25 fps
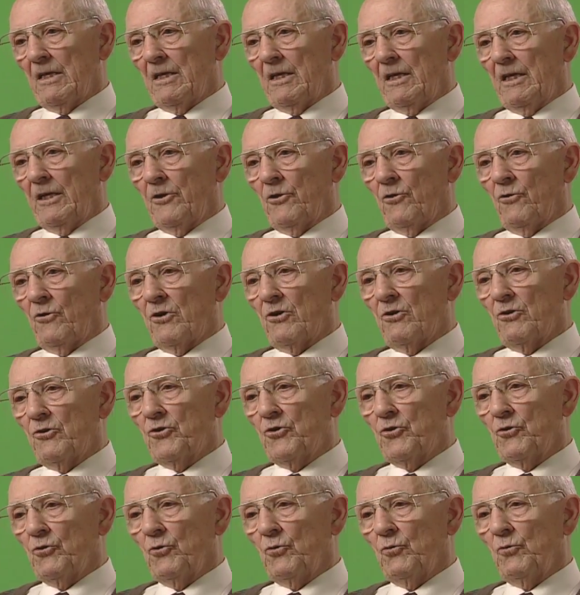in order
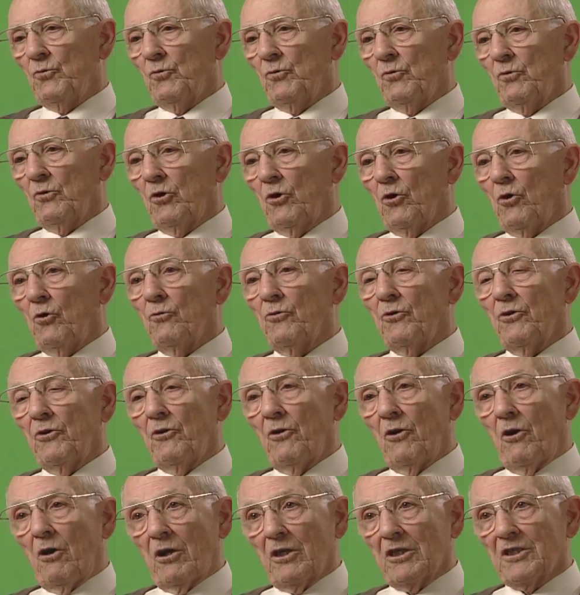to go to
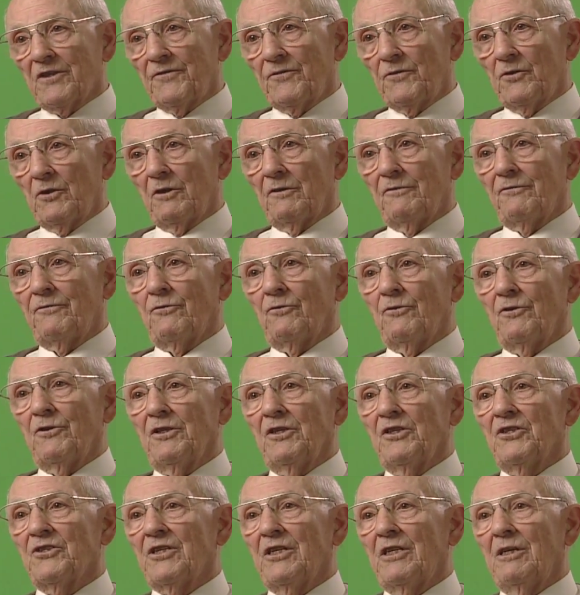Knoxville, for
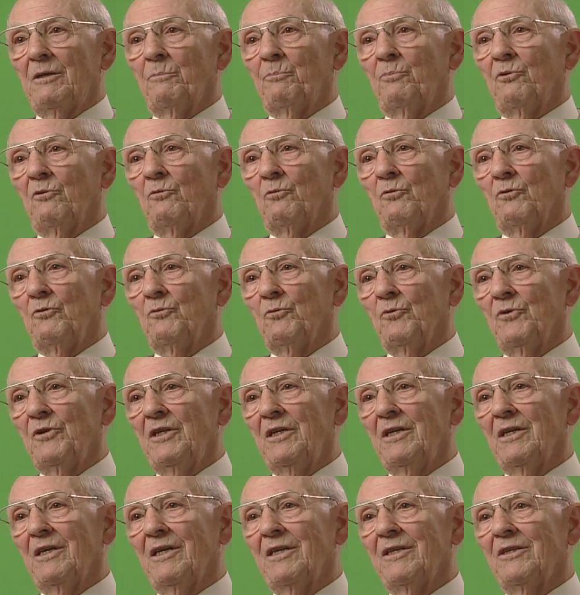example,
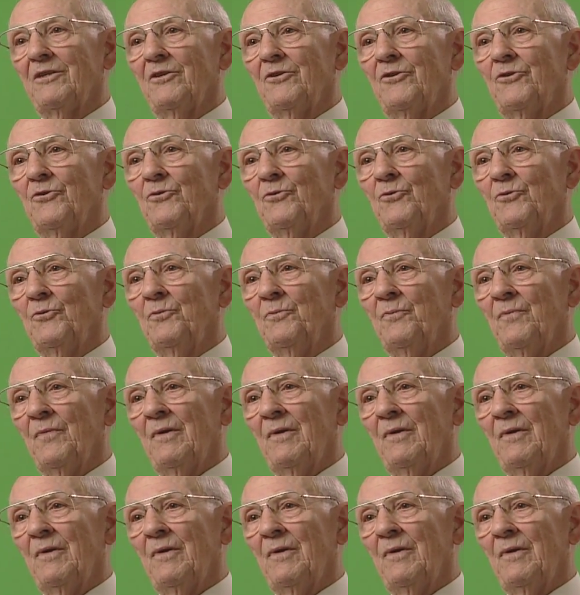we had to